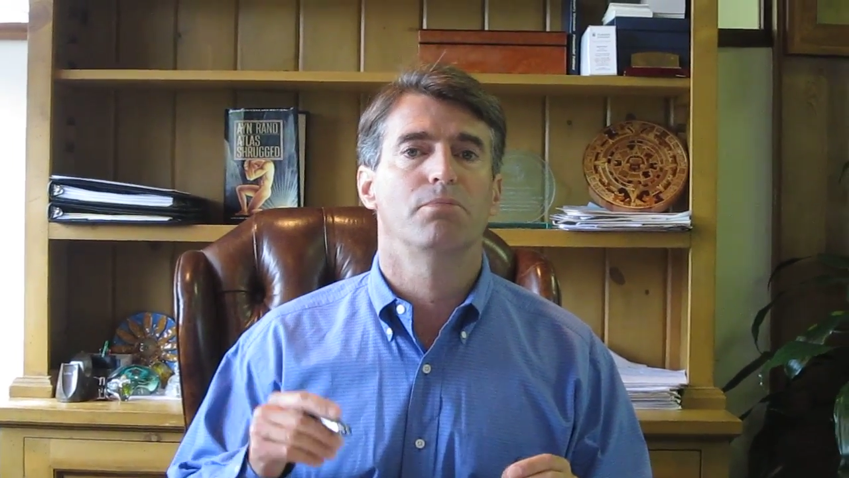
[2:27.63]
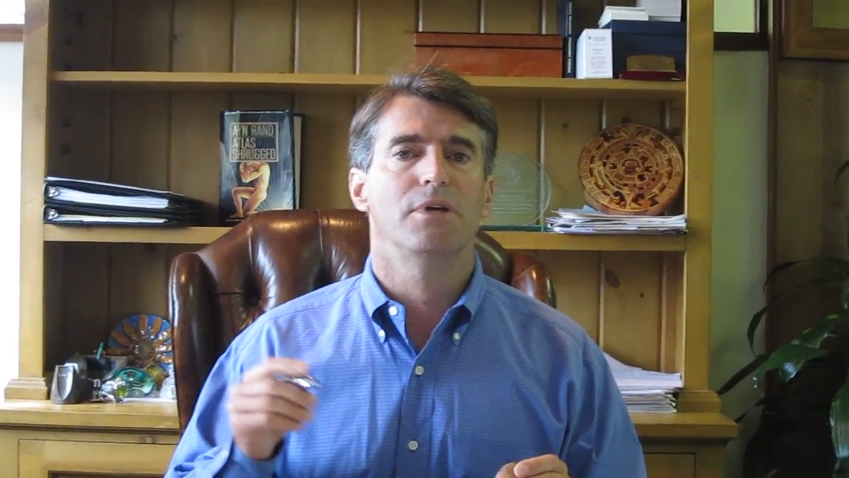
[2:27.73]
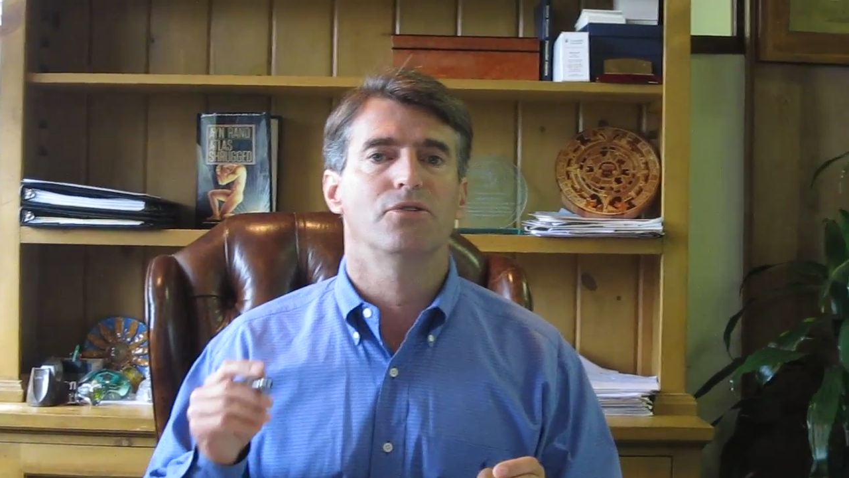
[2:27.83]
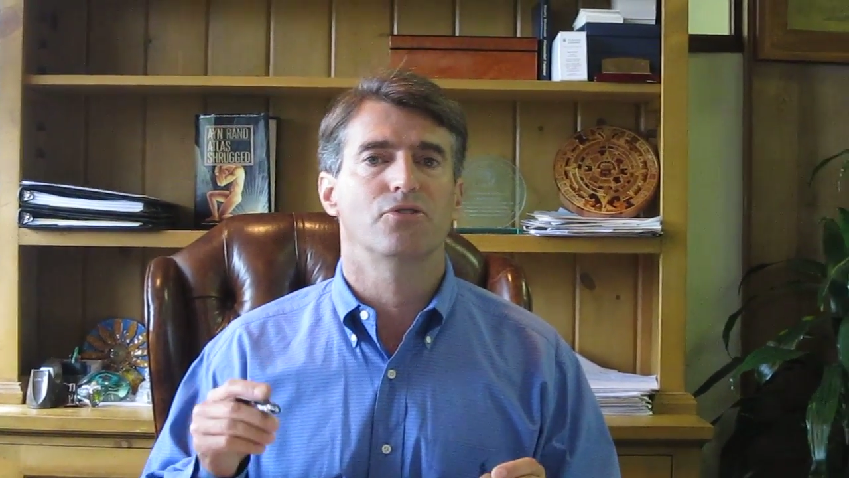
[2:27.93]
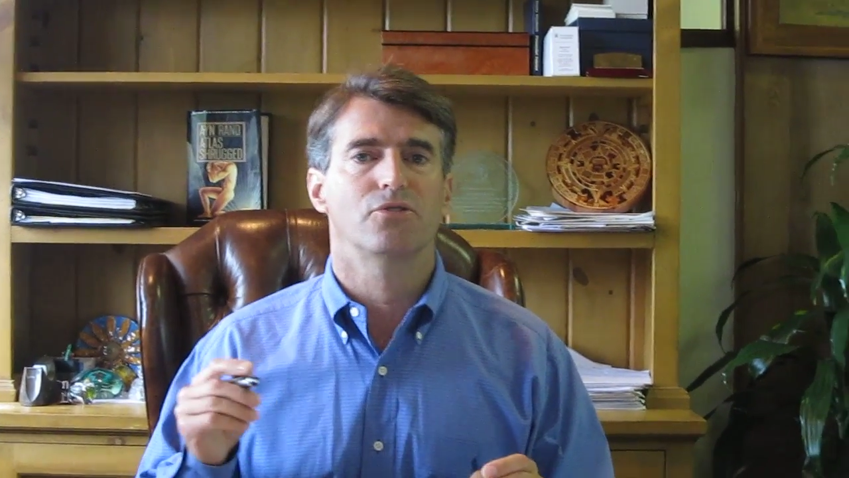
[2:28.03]

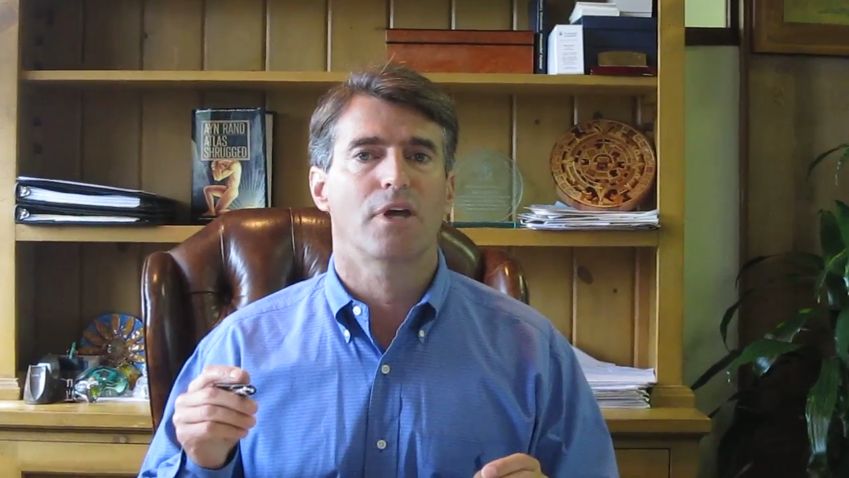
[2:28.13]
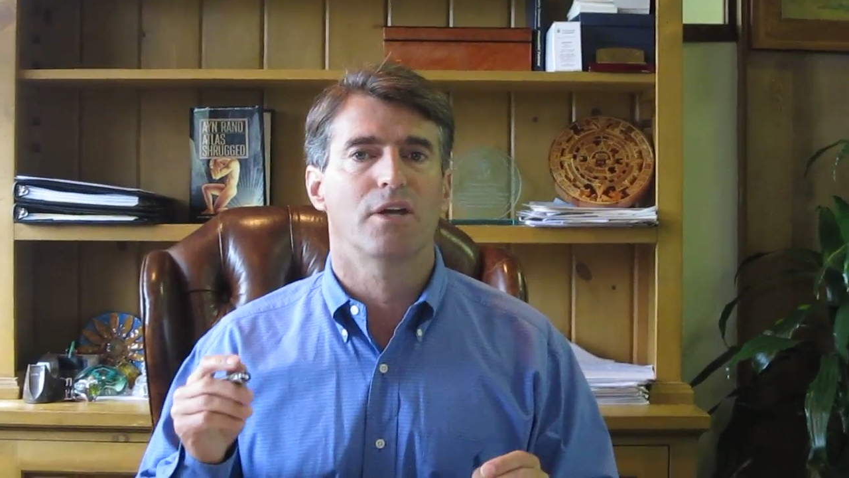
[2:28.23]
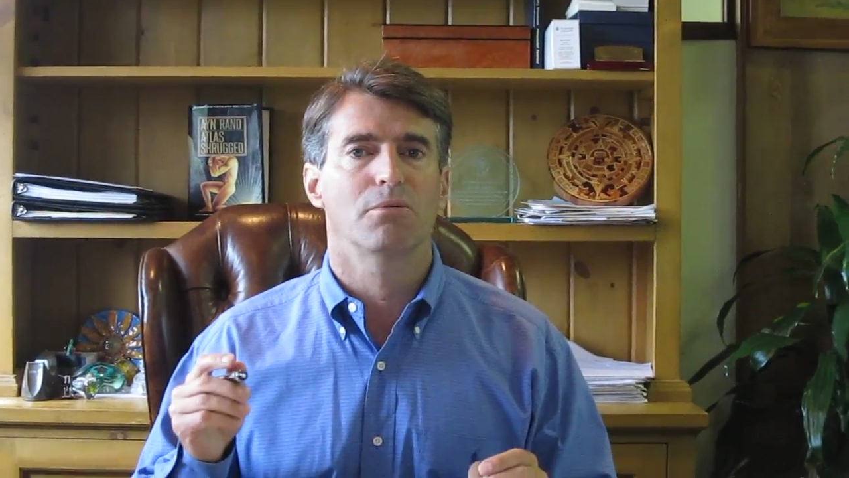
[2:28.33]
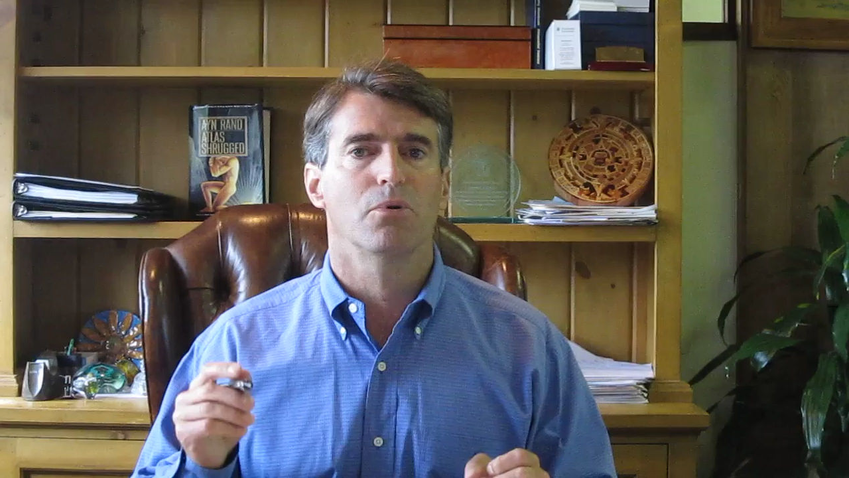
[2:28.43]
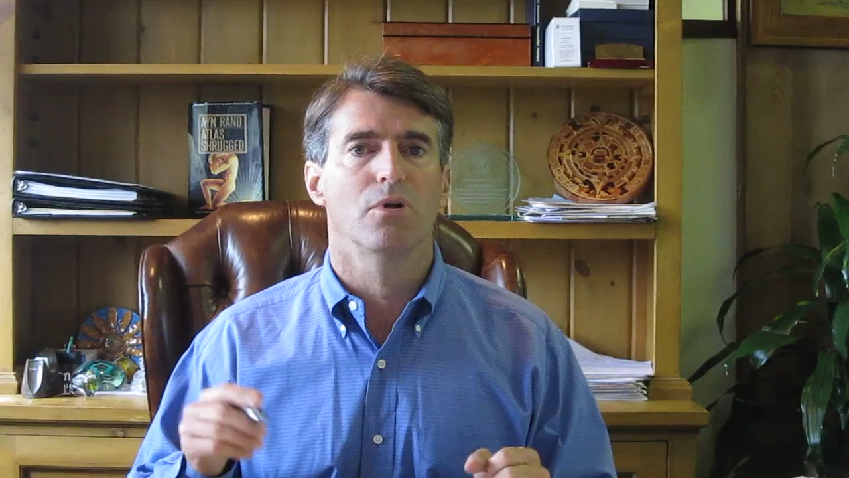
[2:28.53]
be
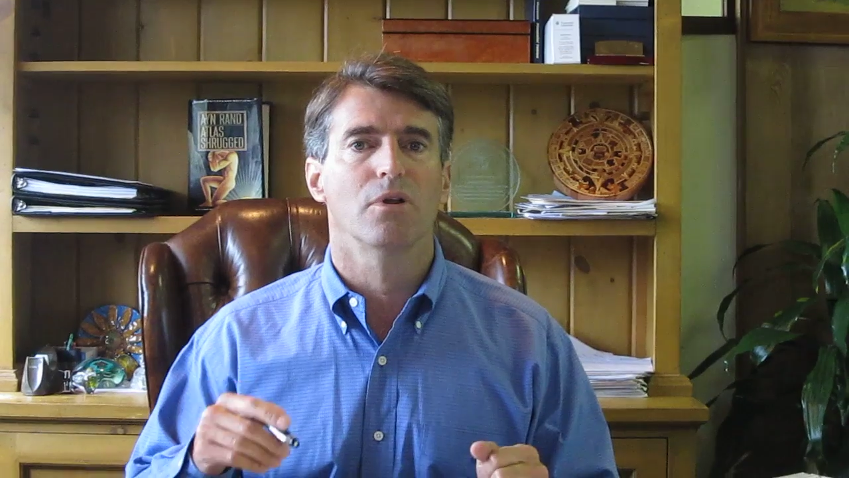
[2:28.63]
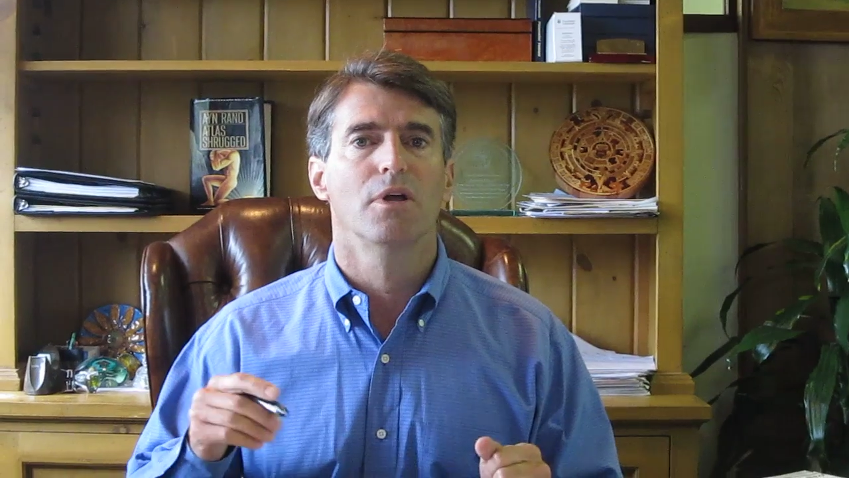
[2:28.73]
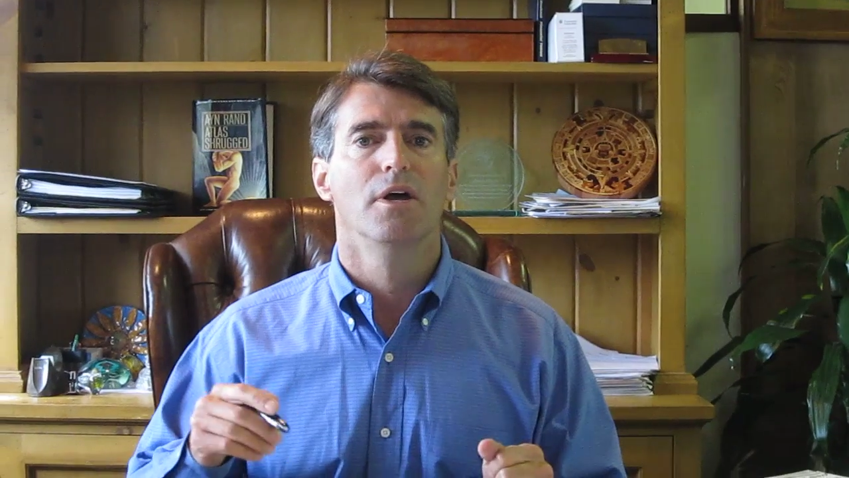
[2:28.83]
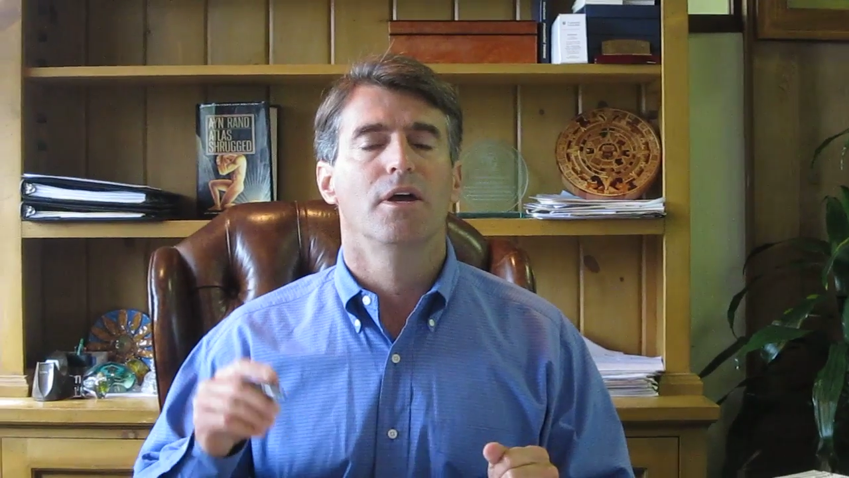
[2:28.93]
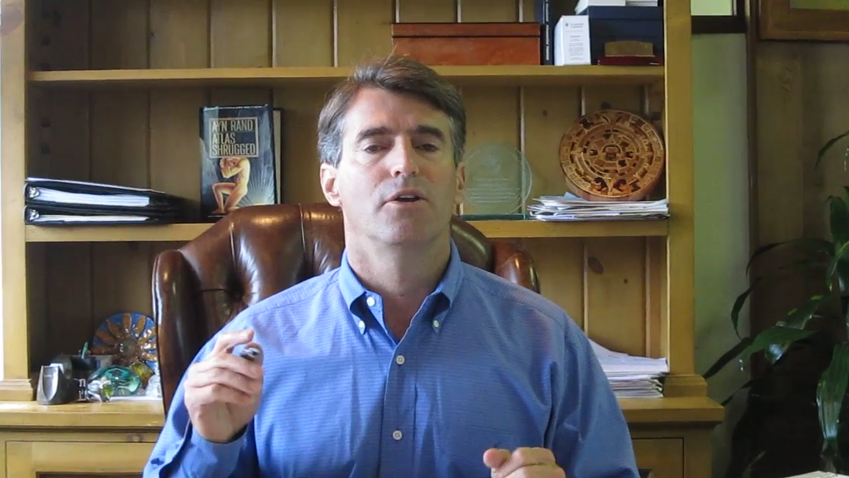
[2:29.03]
sustainable